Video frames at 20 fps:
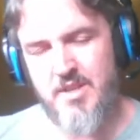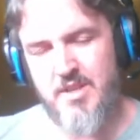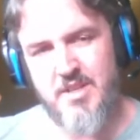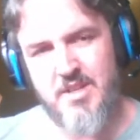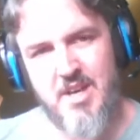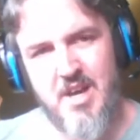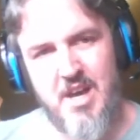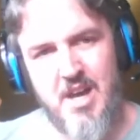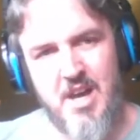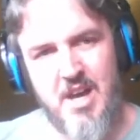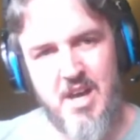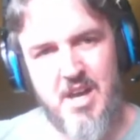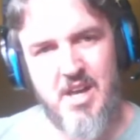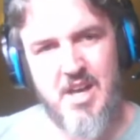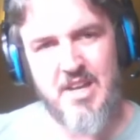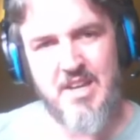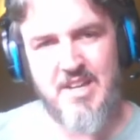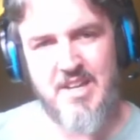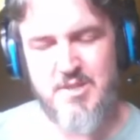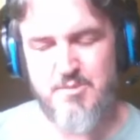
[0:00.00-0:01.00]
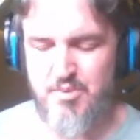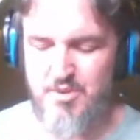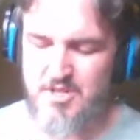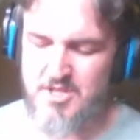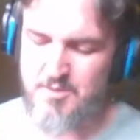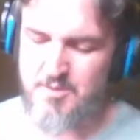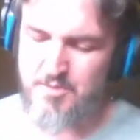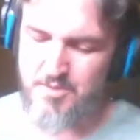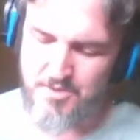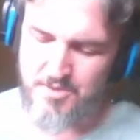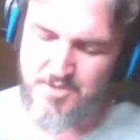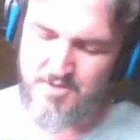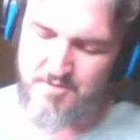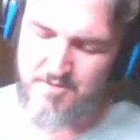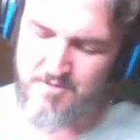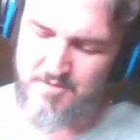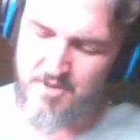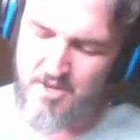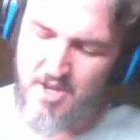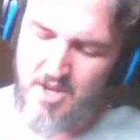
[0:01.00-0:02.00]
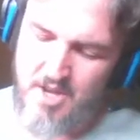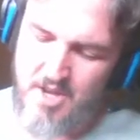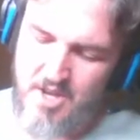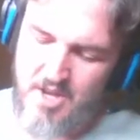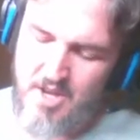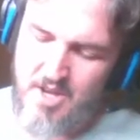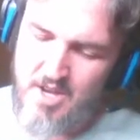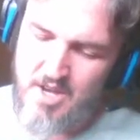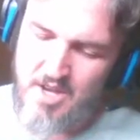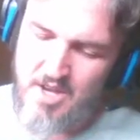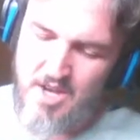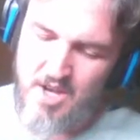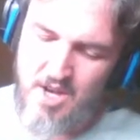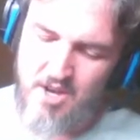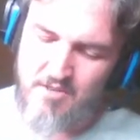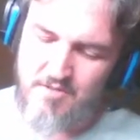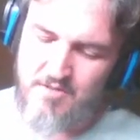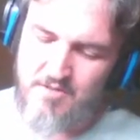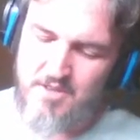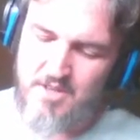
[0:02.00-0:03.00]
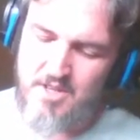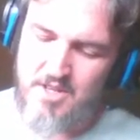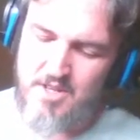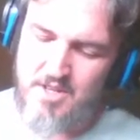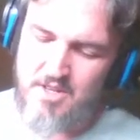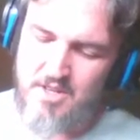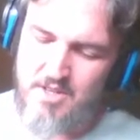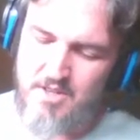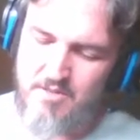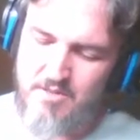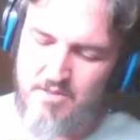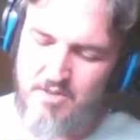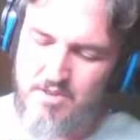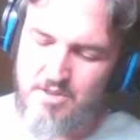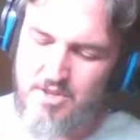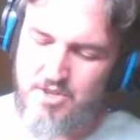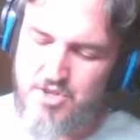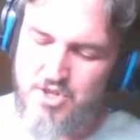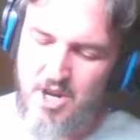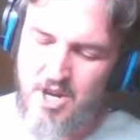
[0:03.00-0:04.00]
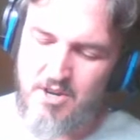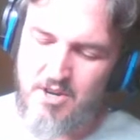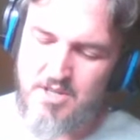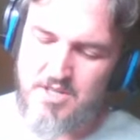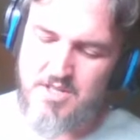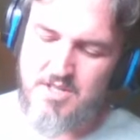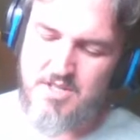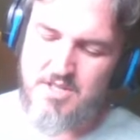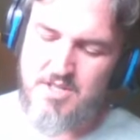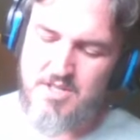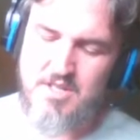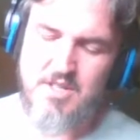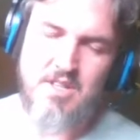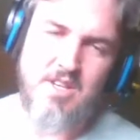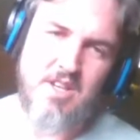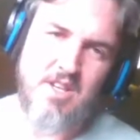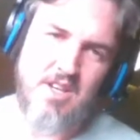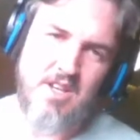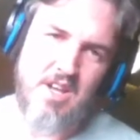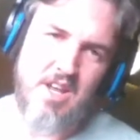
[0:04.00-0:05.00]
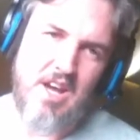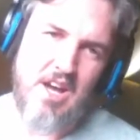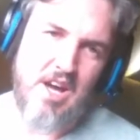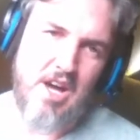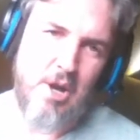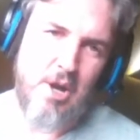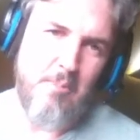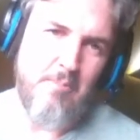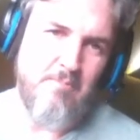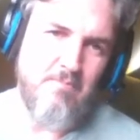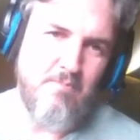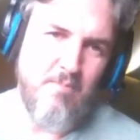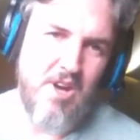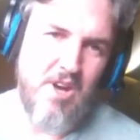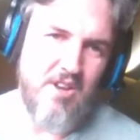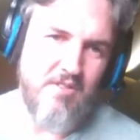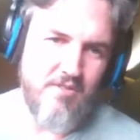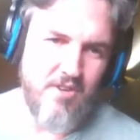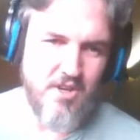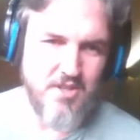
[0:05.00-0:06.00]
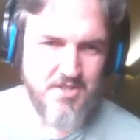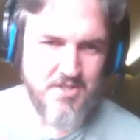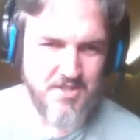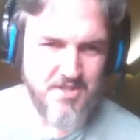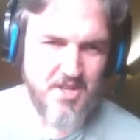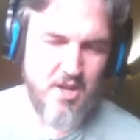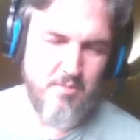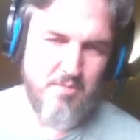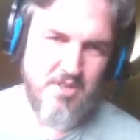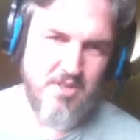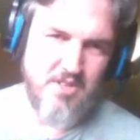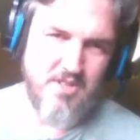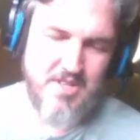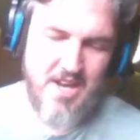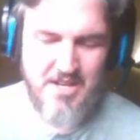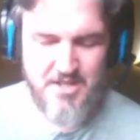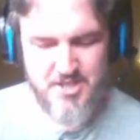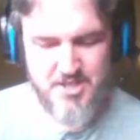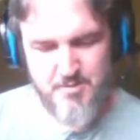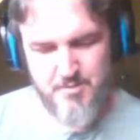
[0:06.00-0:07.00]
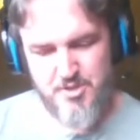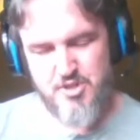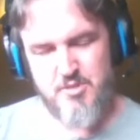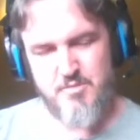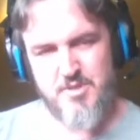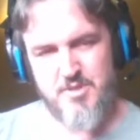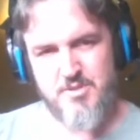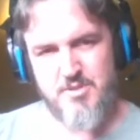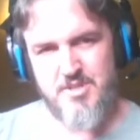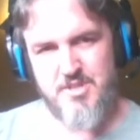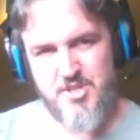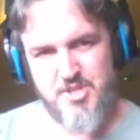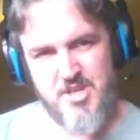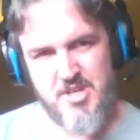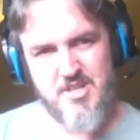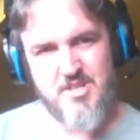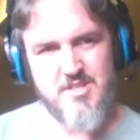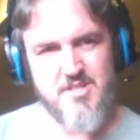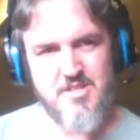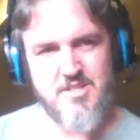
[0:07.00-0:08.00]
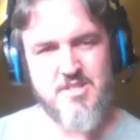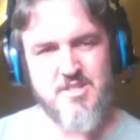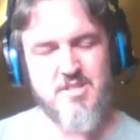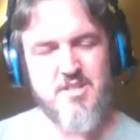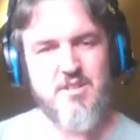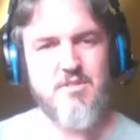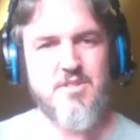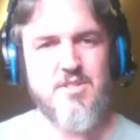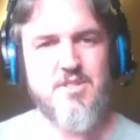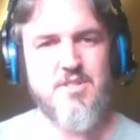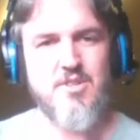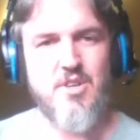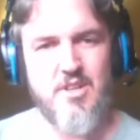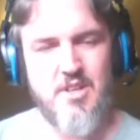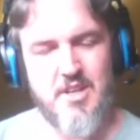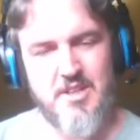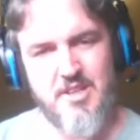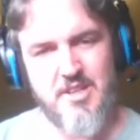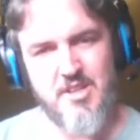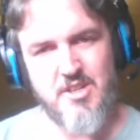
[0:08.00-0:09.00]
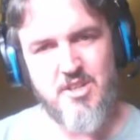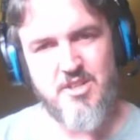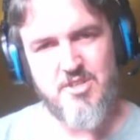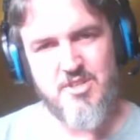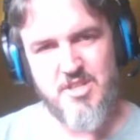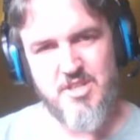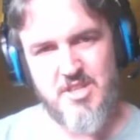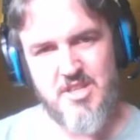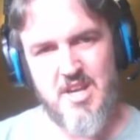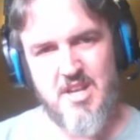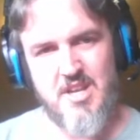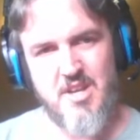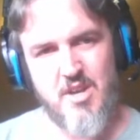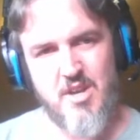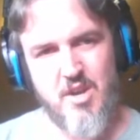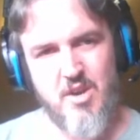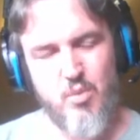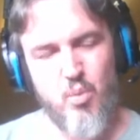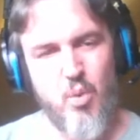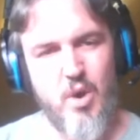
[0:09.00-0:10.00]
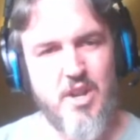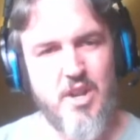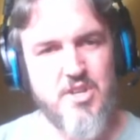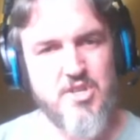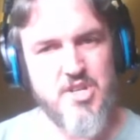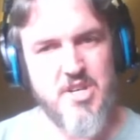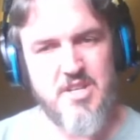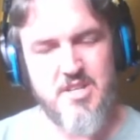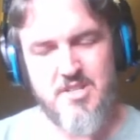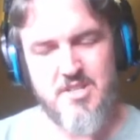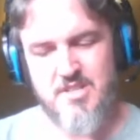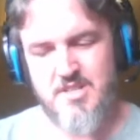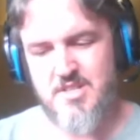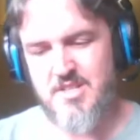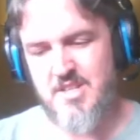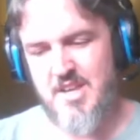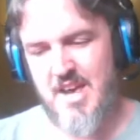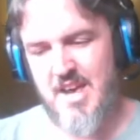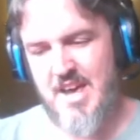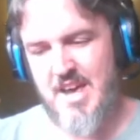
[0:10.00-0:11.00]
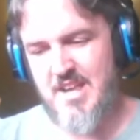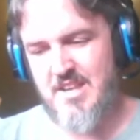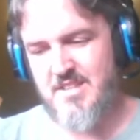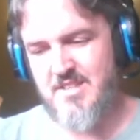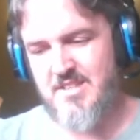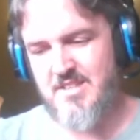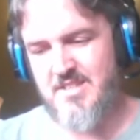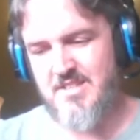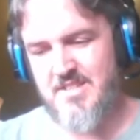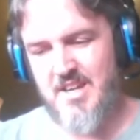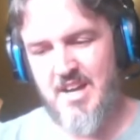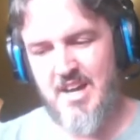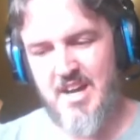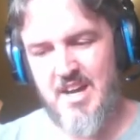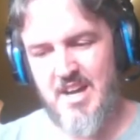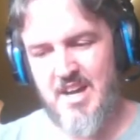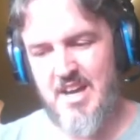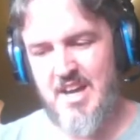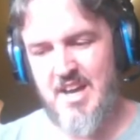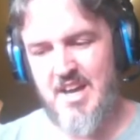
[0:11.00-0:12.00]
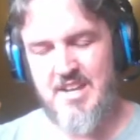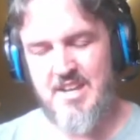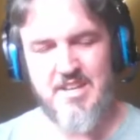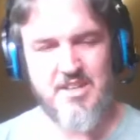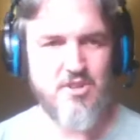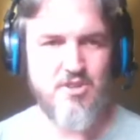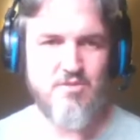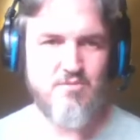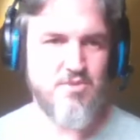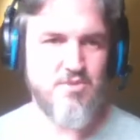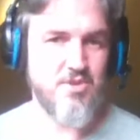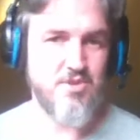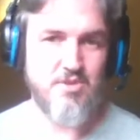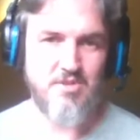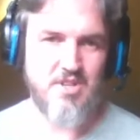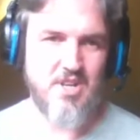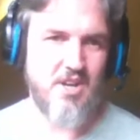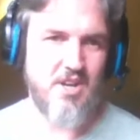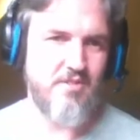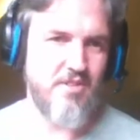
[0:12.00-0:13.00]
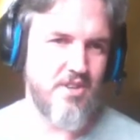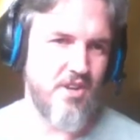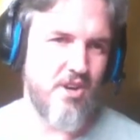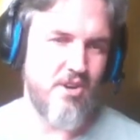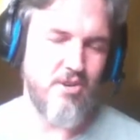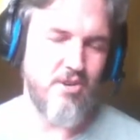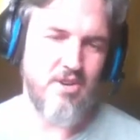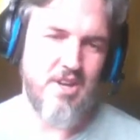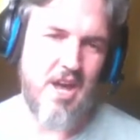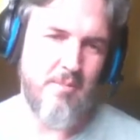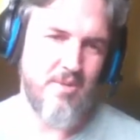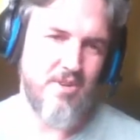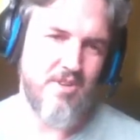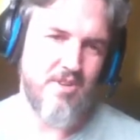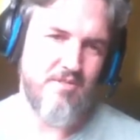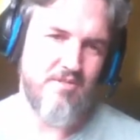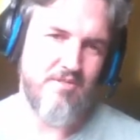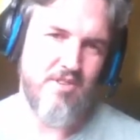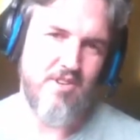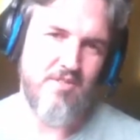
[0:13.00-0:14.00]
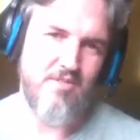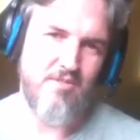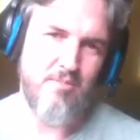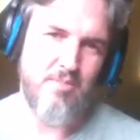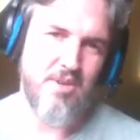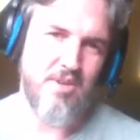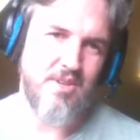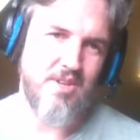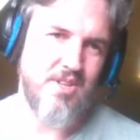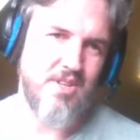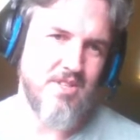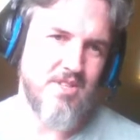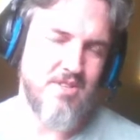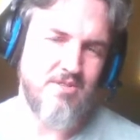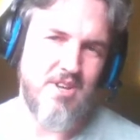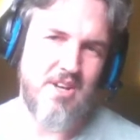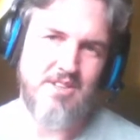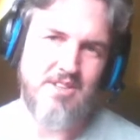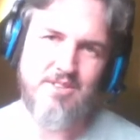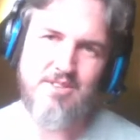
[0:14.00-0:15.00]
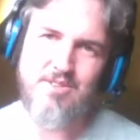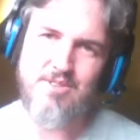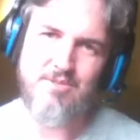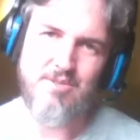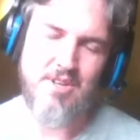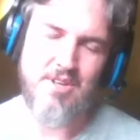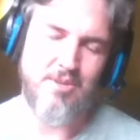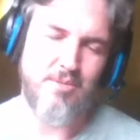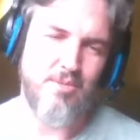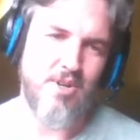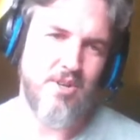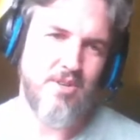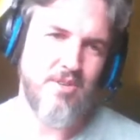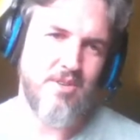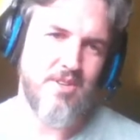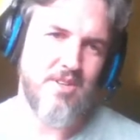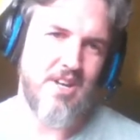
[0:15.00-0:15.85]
I guess principles of the Gyrus metaverse is going to be this asymmetry between the genuses. So it's not like you can just get one genus and it could sort of cover the whole gamut of abilities throughout the world.